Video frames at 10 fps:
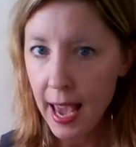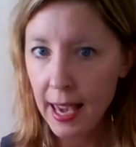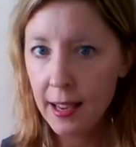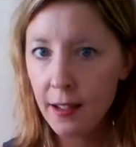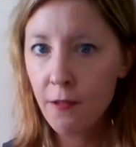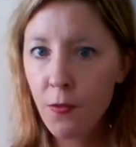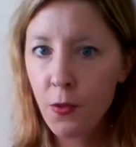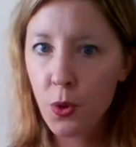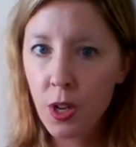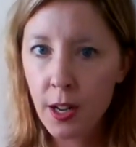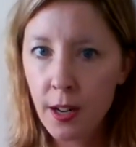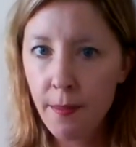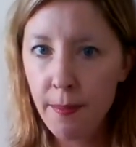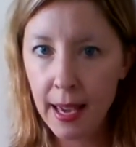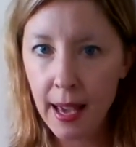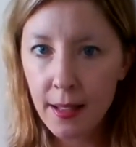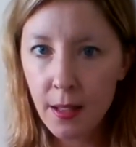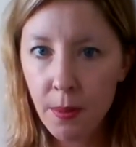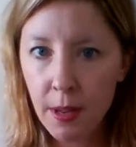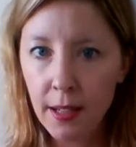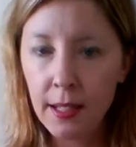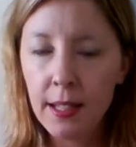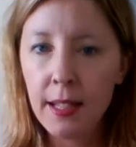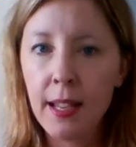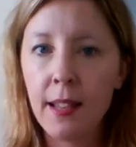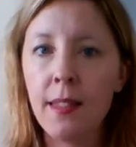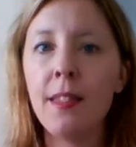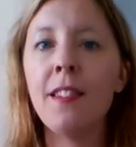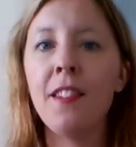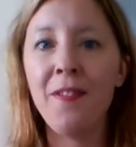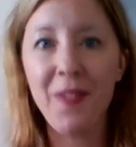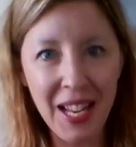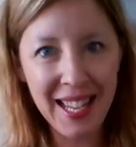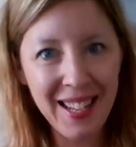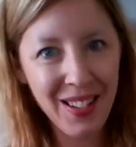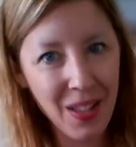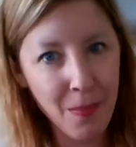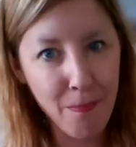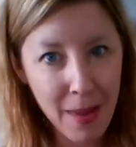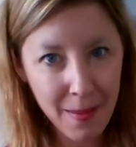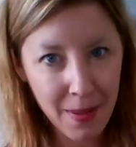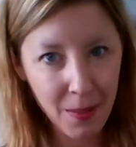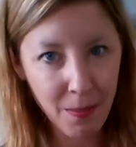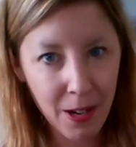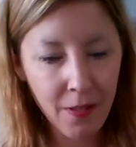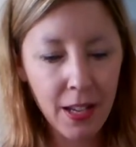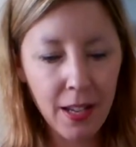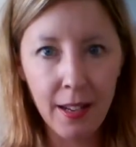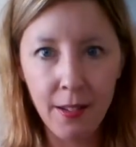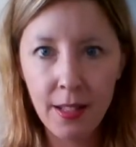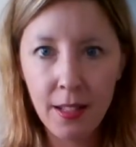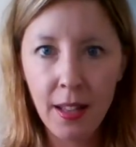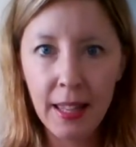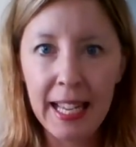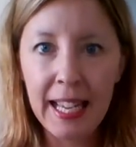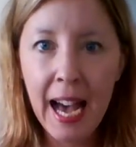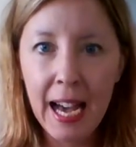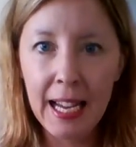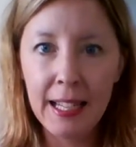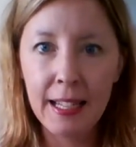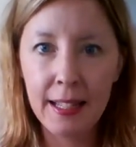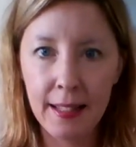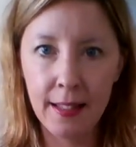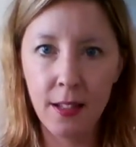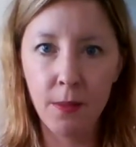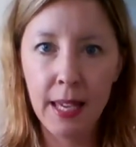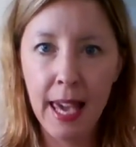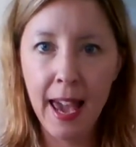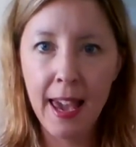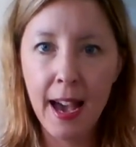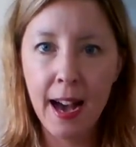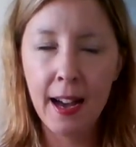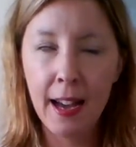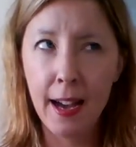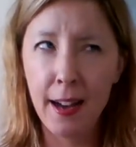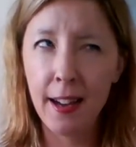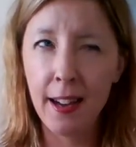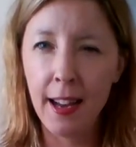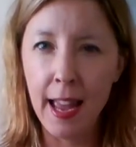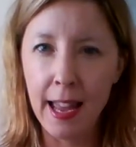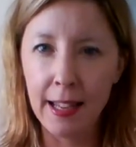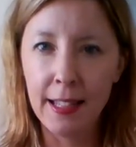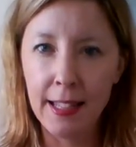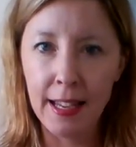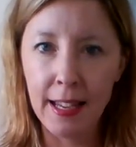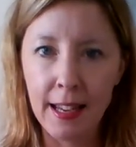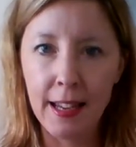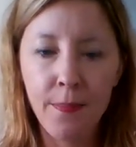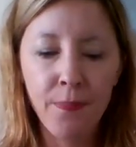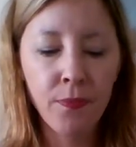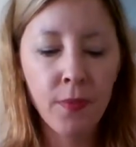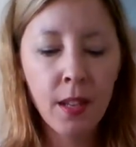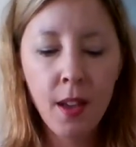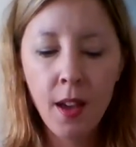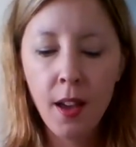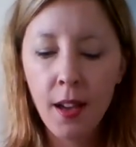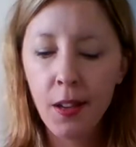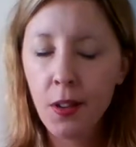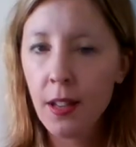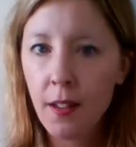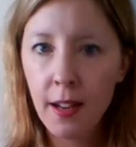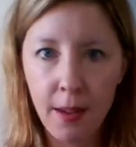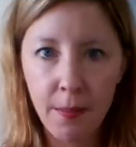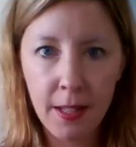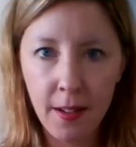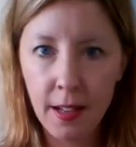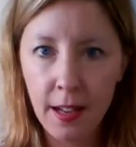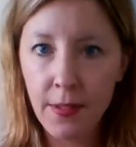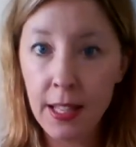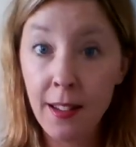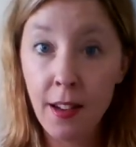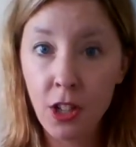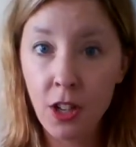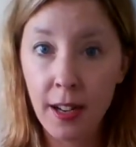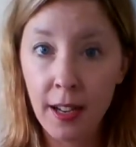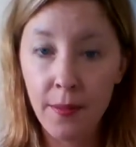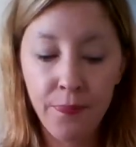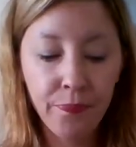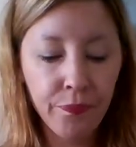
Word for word: and for my husband in the feeding it to the babies part of it. And it's called the Kiinde system K I I N D E. You can get it on Amazon. I've seen it at Target.